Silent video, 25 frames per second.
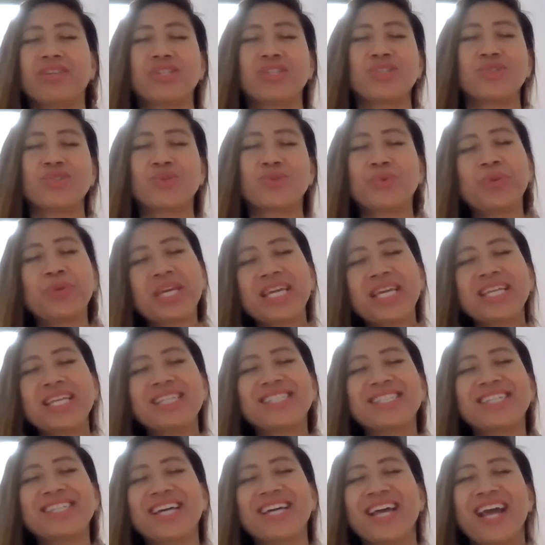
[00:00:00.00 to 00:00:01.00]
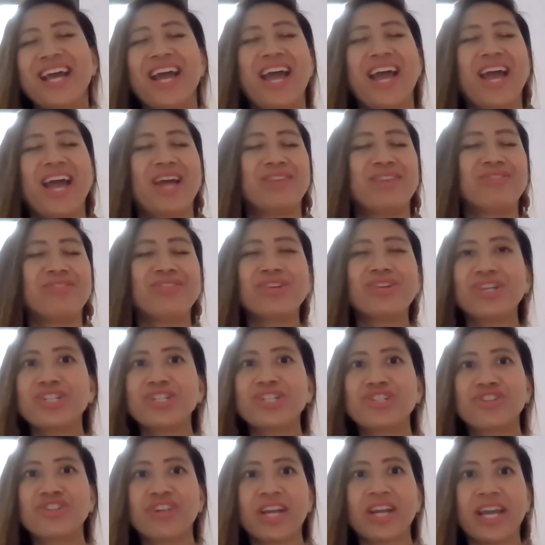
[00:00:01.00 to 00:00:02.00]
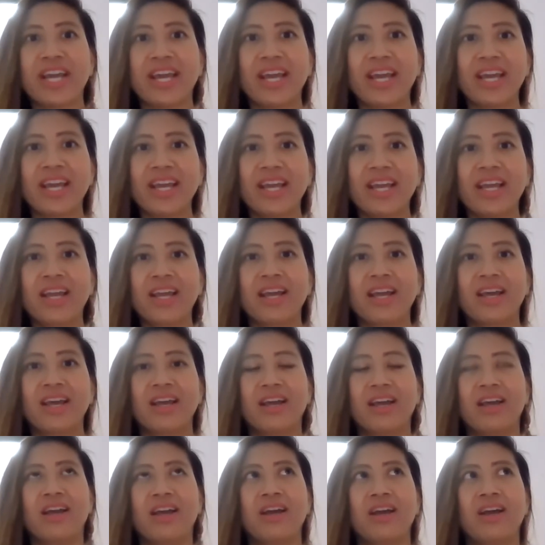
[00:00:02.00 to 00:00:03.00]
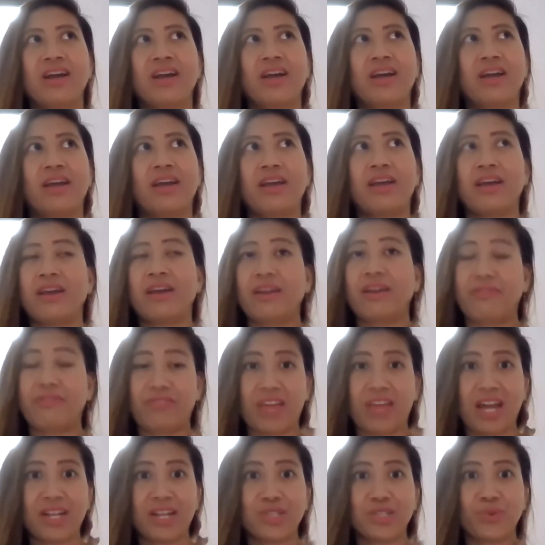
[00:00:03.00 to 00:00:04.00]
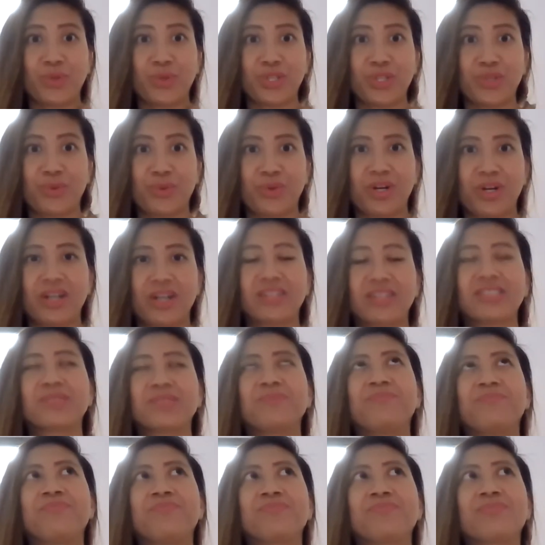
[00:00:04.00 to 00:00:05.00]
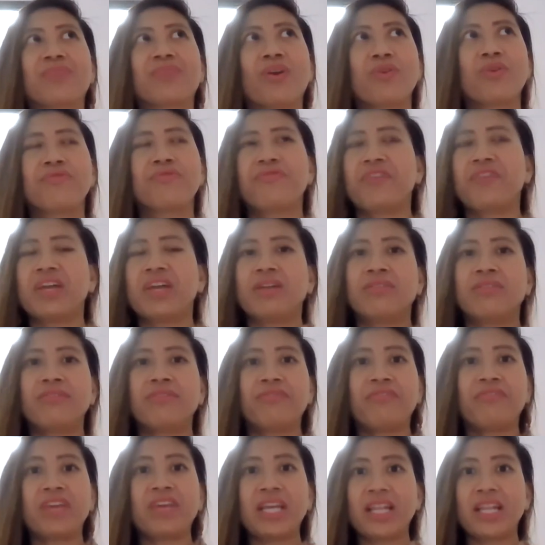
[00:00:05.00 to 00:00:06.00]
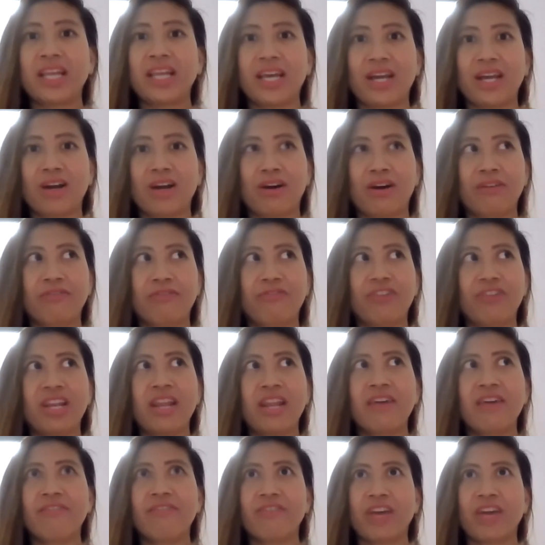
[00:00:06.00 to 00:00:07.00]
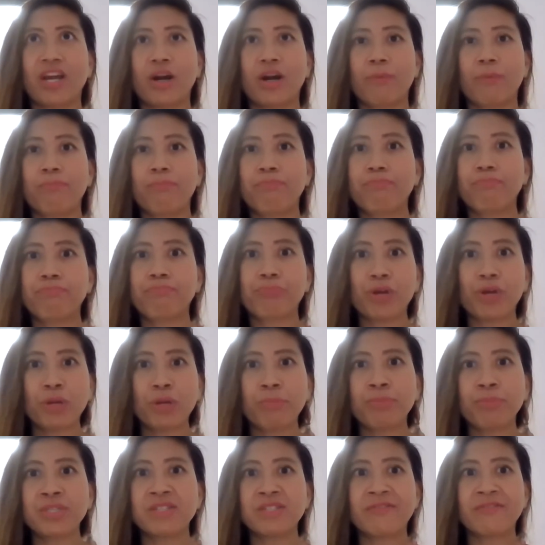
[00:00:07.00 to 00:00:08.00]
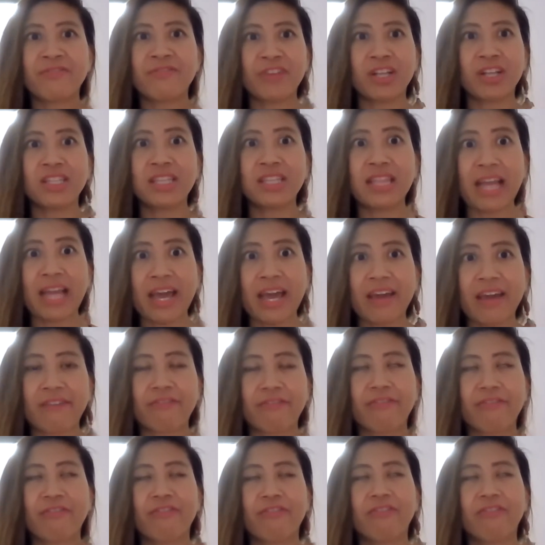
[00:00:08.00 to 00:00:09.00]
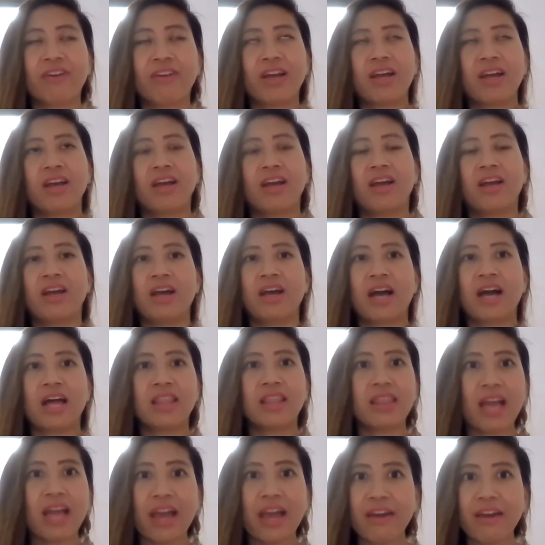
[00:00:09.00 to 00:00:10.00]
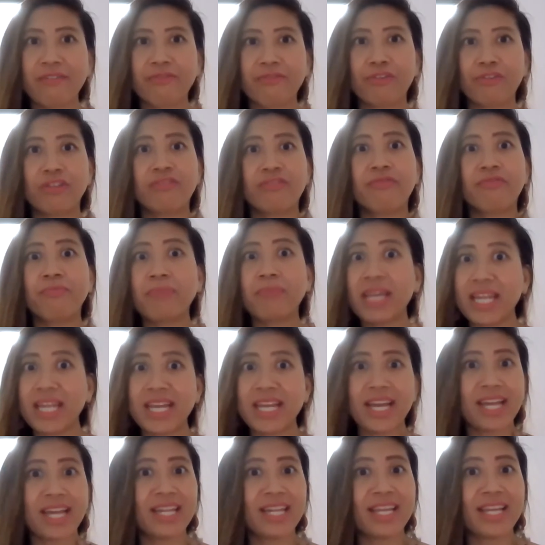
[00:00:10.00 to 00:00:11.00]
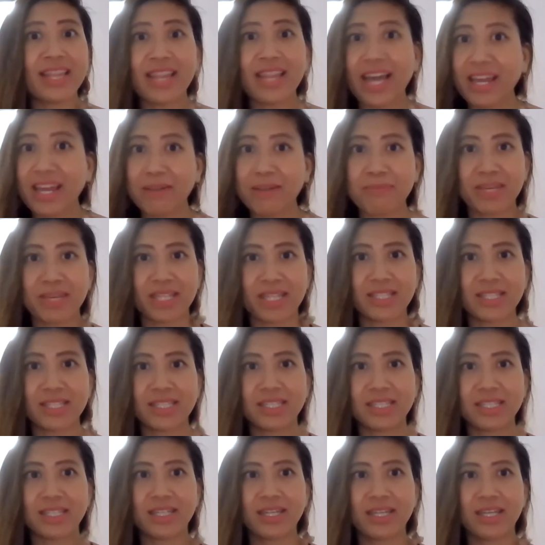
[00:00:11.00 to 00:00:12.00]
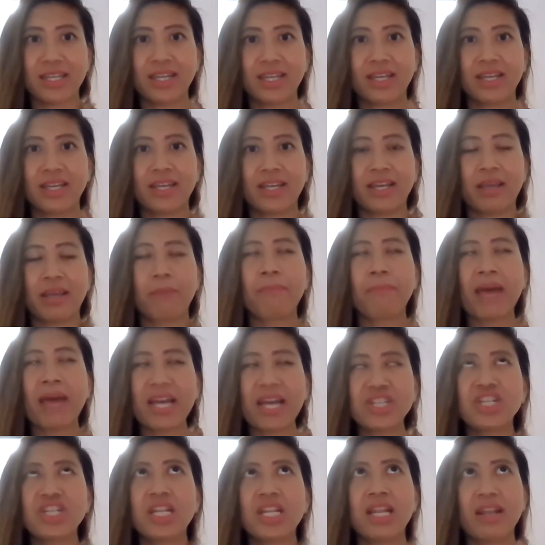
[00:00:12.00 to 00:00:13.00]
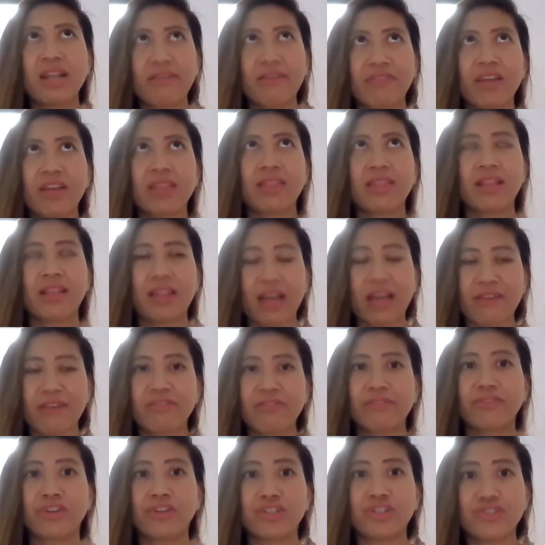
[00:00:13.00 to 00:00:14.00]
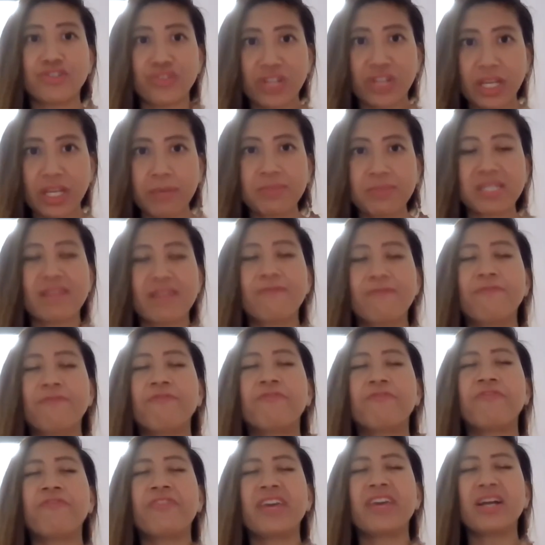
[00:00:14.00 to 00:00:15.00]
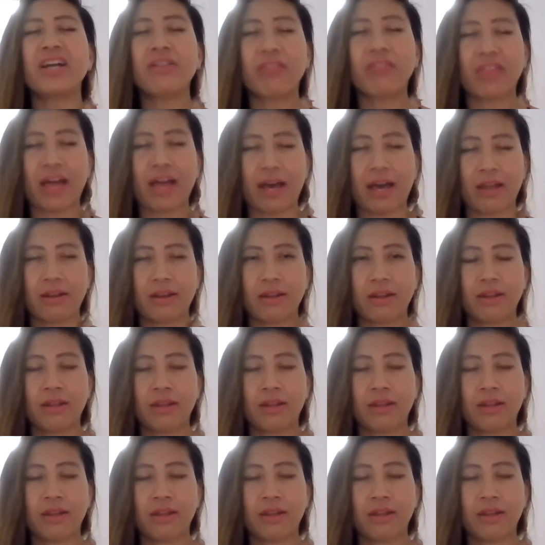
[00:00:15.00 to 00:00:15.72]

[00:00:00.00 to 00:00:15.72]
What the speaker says: and sweet and nurturing, if that is what you want. Or feel the feeling of living a purpose-filled life, a life full of meaning and alignment. Imagine living the life of your dreams and feel that.